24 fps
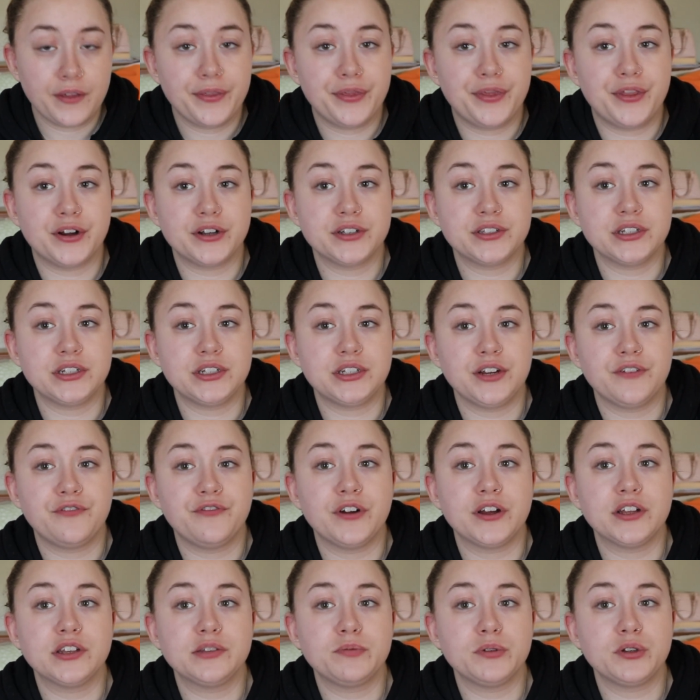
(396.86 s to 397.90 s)
there's a
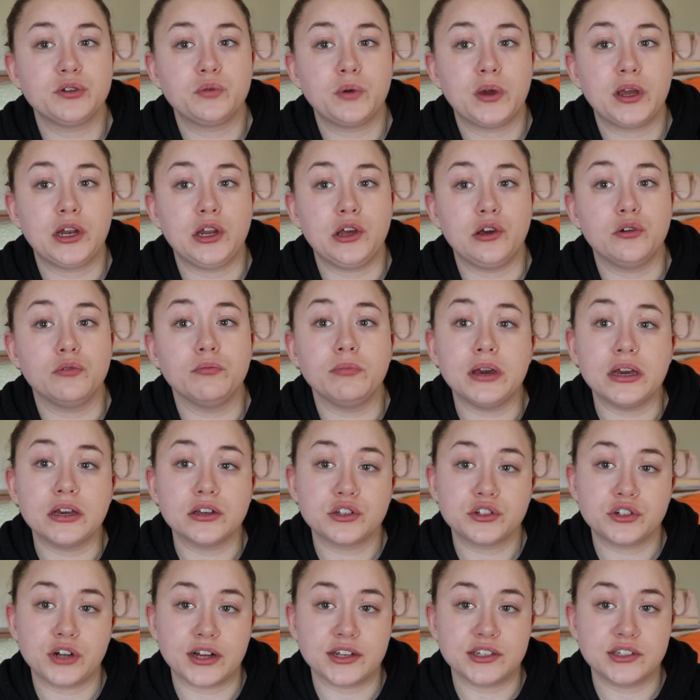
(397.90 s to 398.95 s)
difference between you being
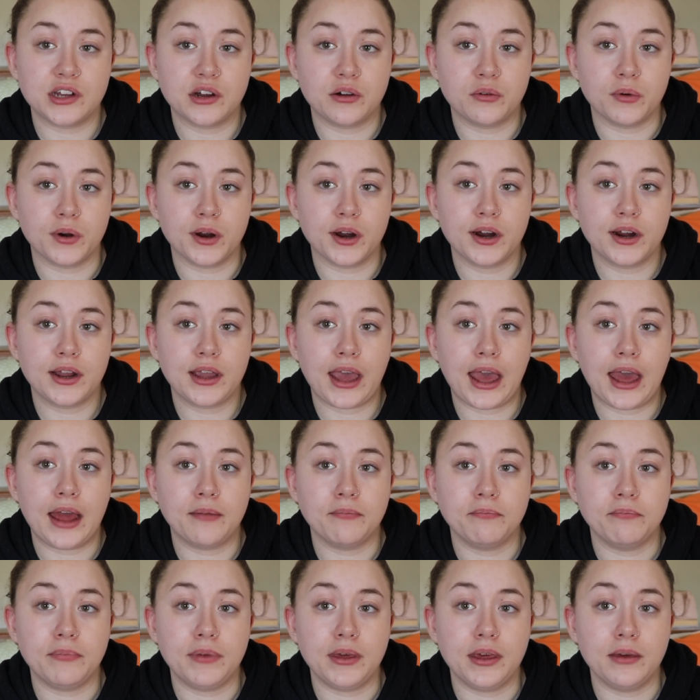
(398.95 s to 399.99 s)
stressed at work
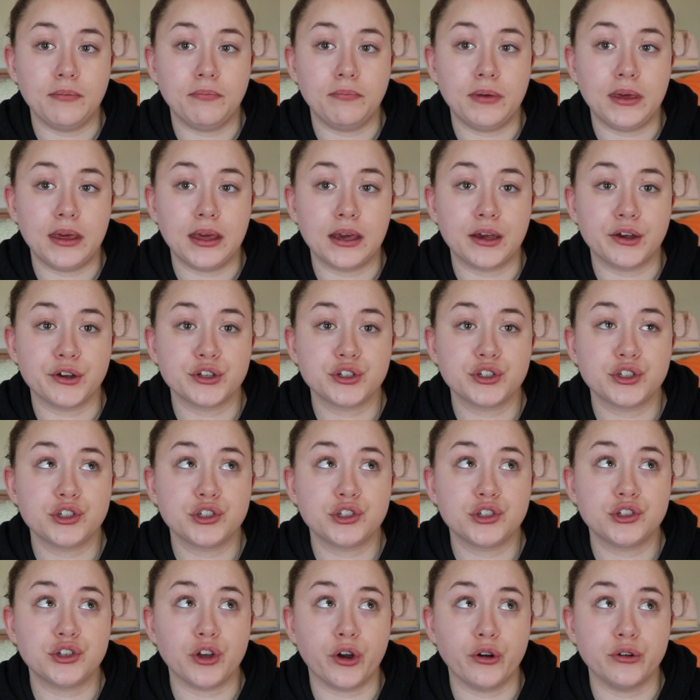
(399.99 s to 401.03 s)
and me being
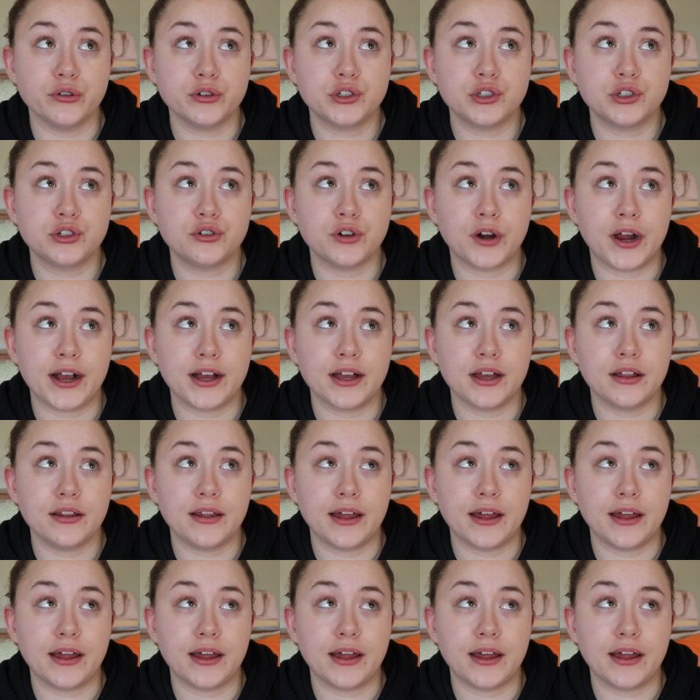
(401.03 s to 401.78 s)
so stressed,